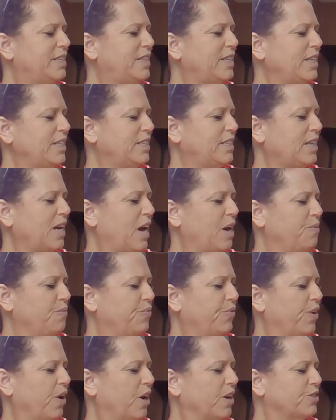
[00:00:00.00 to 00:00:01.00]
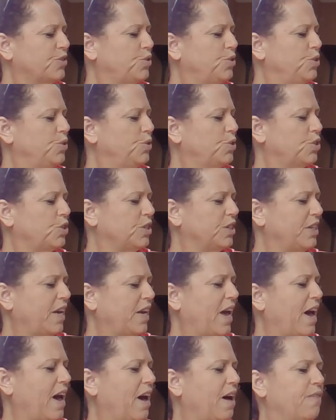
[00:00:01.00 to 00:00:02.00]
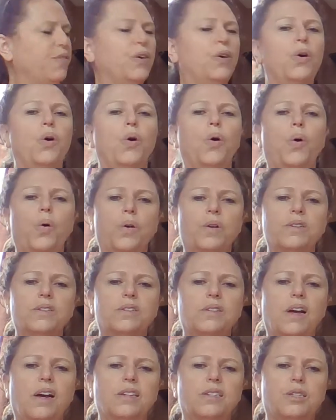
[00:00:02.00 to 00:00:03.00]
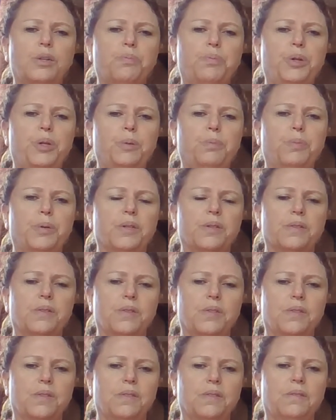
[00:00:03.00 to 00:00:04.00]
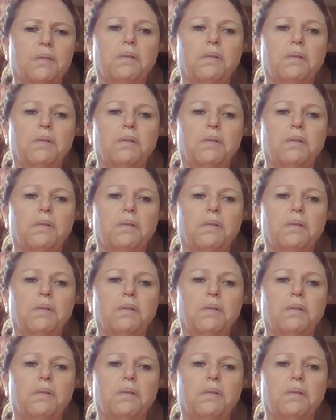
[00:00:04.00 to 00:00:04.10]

Daytime frogs usually have horizontal pupils.